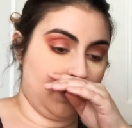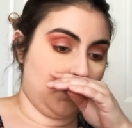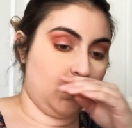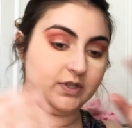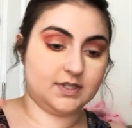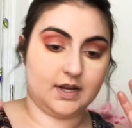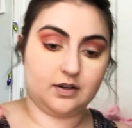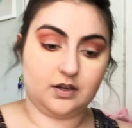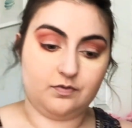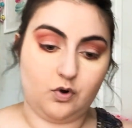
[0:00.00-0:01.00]
ones
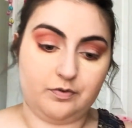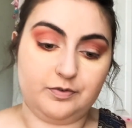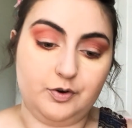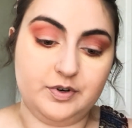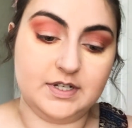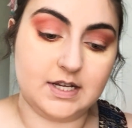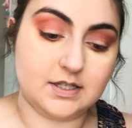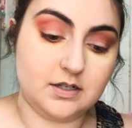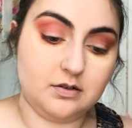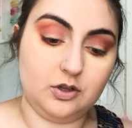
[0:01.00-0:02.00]
that give off
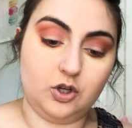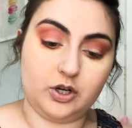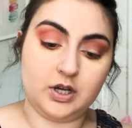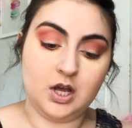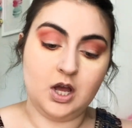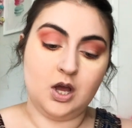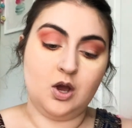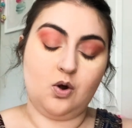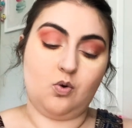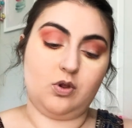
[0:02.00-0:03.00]
iridescent look,
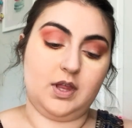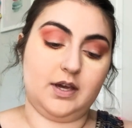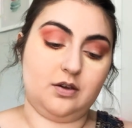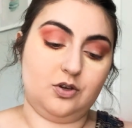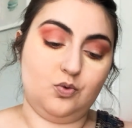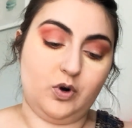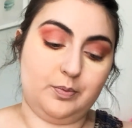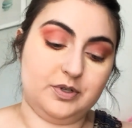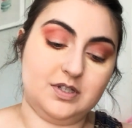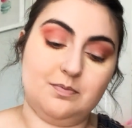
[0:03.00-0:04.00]
or like you want
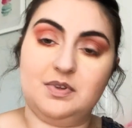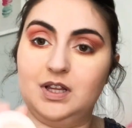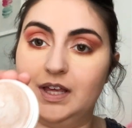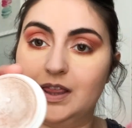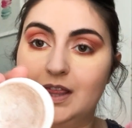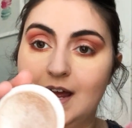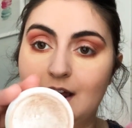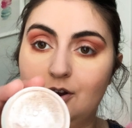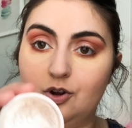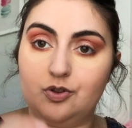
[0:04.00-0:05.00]
to put something like
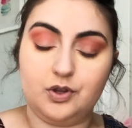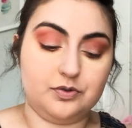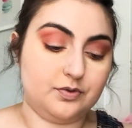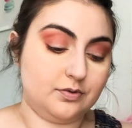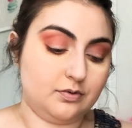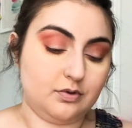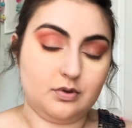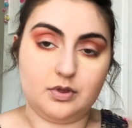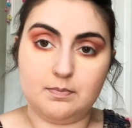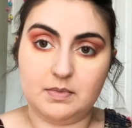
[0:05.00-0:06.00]
that on
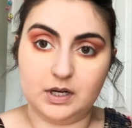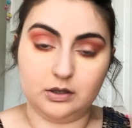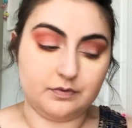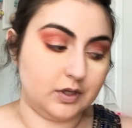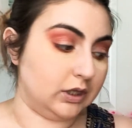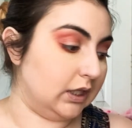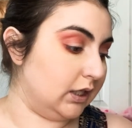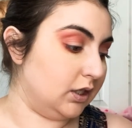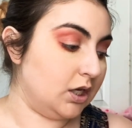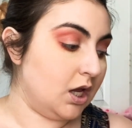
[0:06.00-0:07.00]
the middle of the
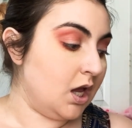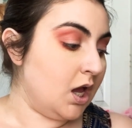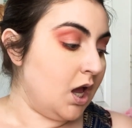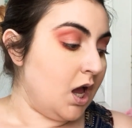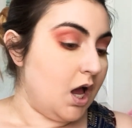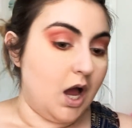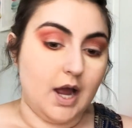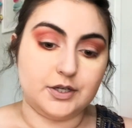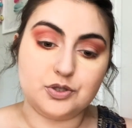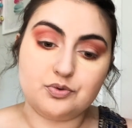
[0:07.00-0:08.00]
lid,
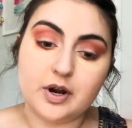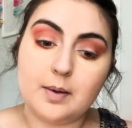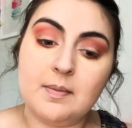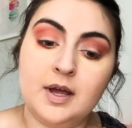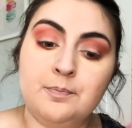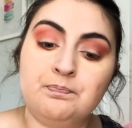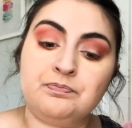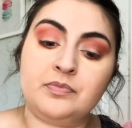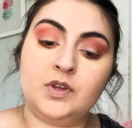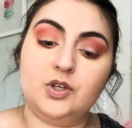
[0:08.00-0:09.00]
I just recommend
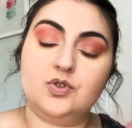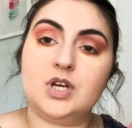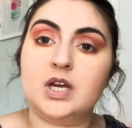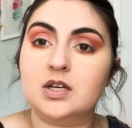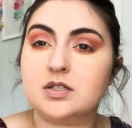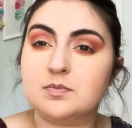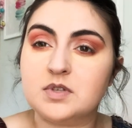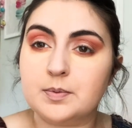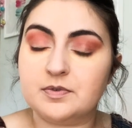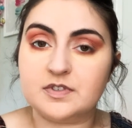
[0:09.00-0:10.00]
you taking some
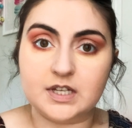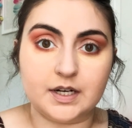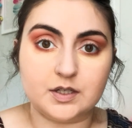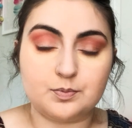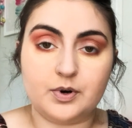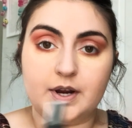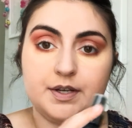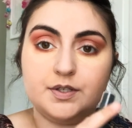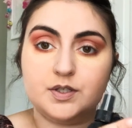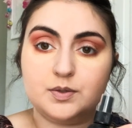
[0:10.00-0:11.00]
type of setting
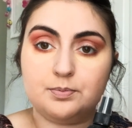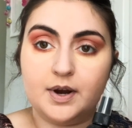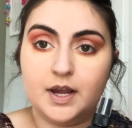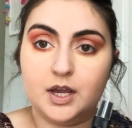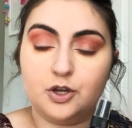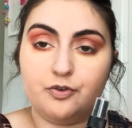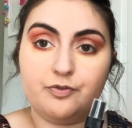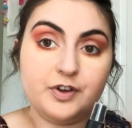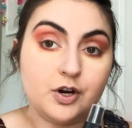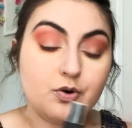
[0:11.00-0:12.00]
spray, spraying your
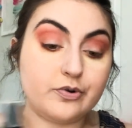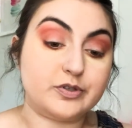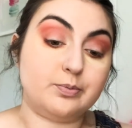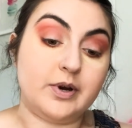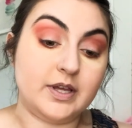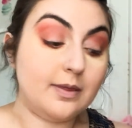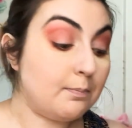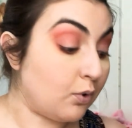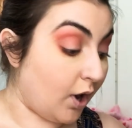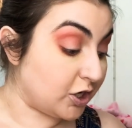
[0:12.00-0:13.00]
finger or spraying the
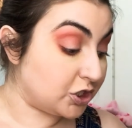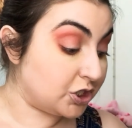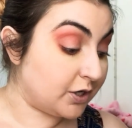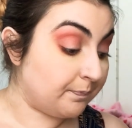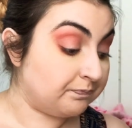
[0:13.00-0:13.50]
brush.